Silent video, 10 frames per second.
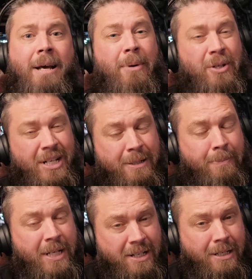because it
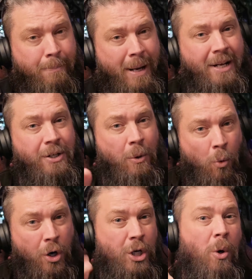does depend on
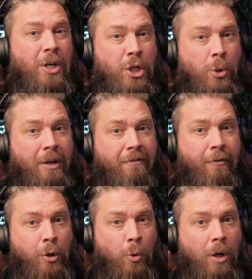what you are doing
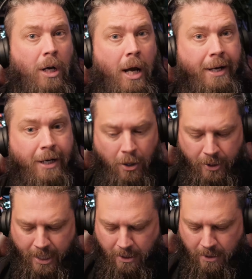for your client, okay?